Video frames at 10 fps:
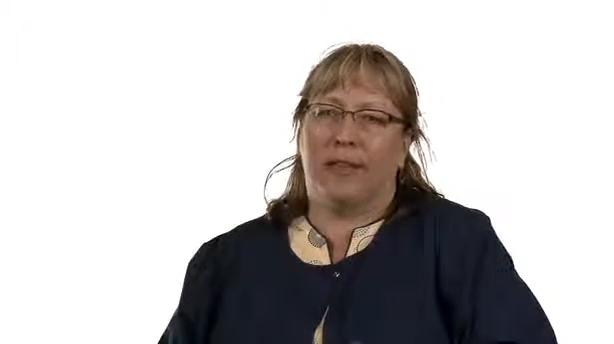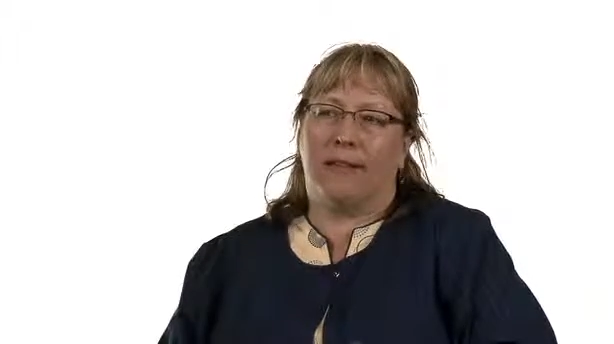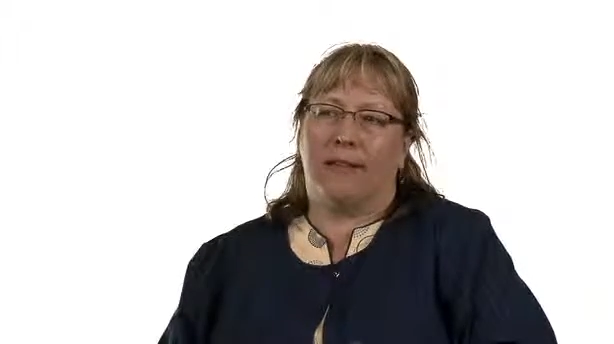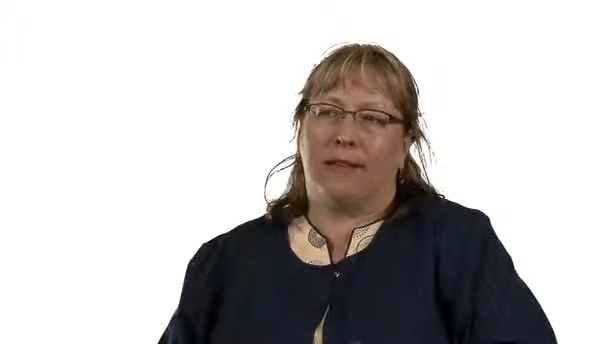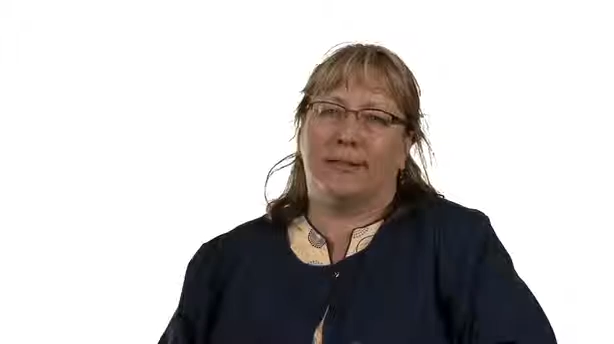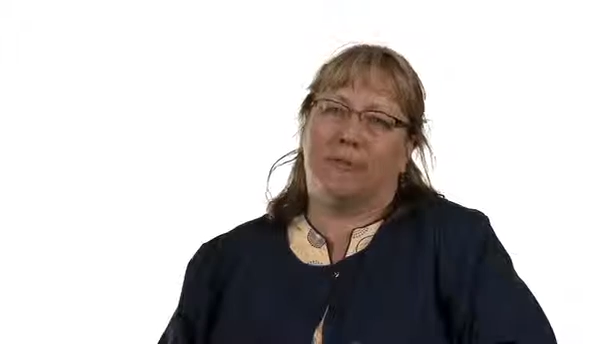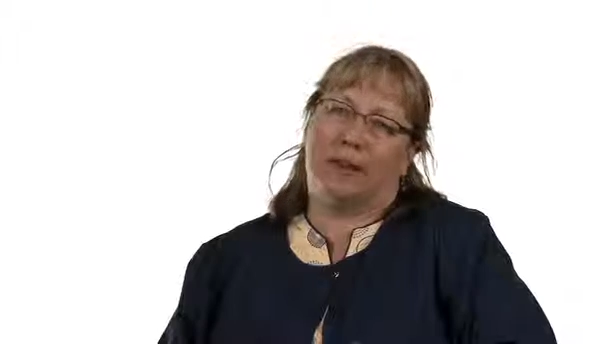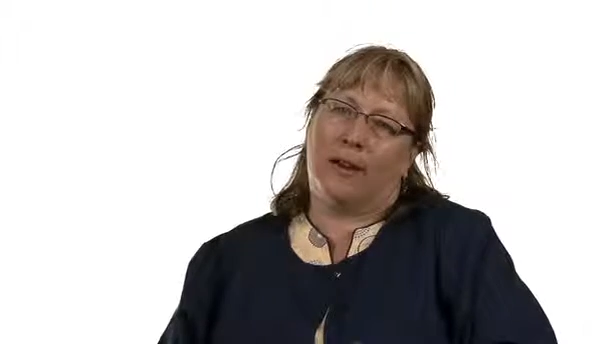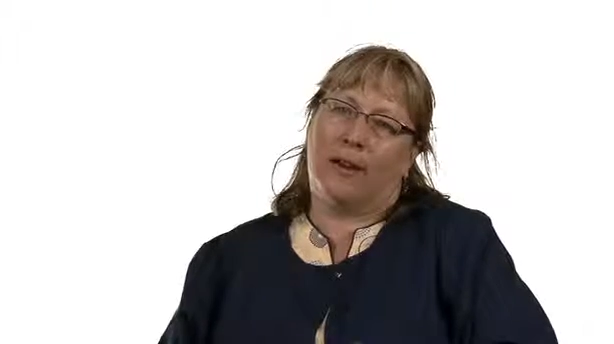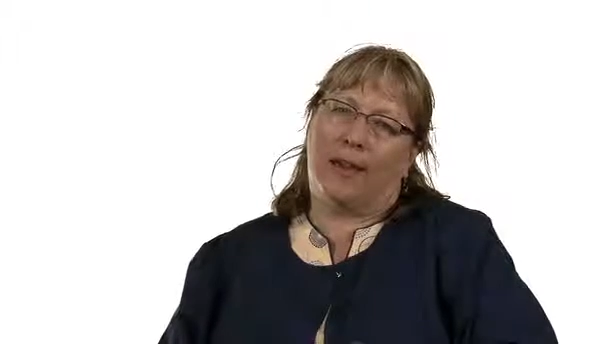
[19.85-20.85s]
and that's
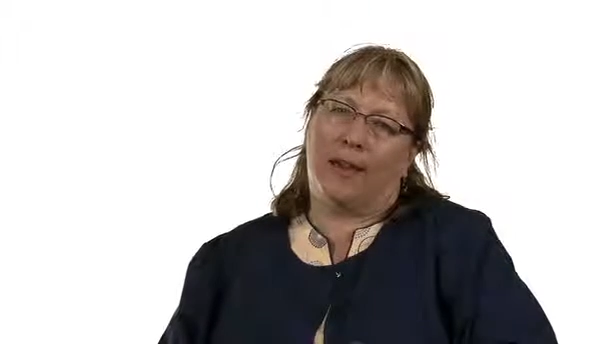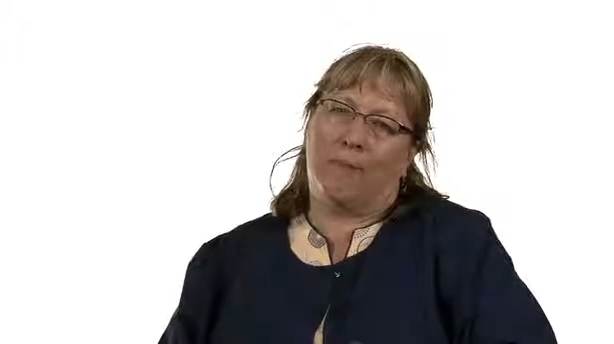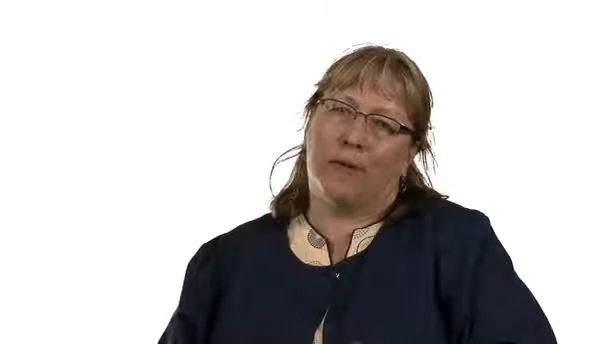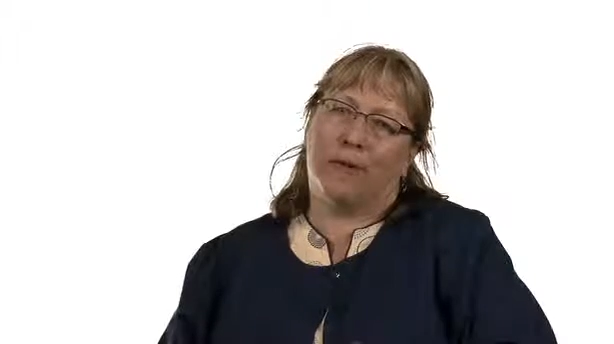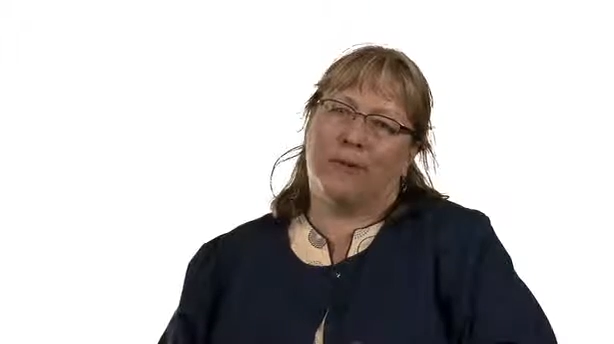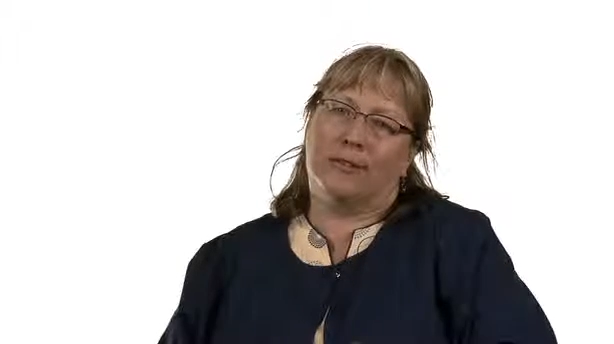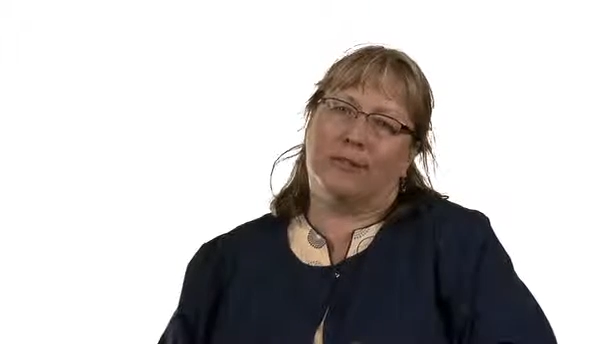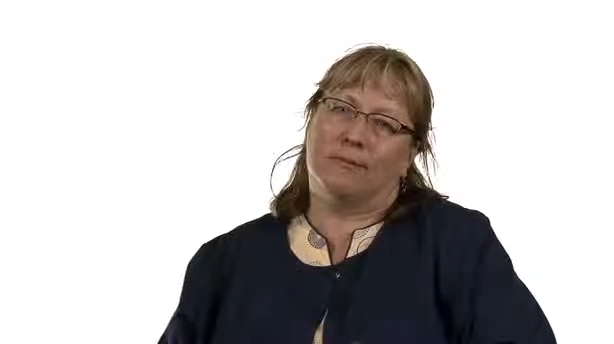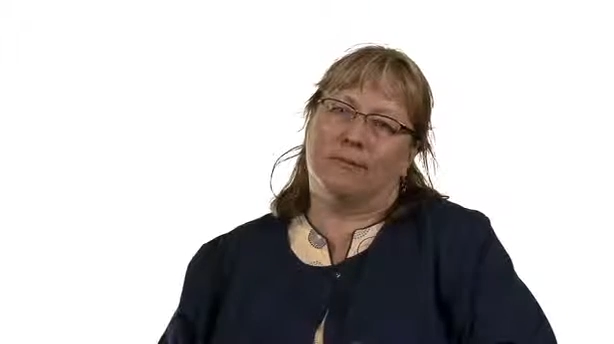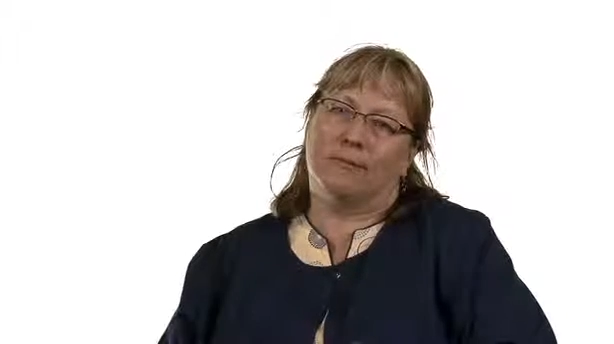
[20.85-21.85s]
why I went into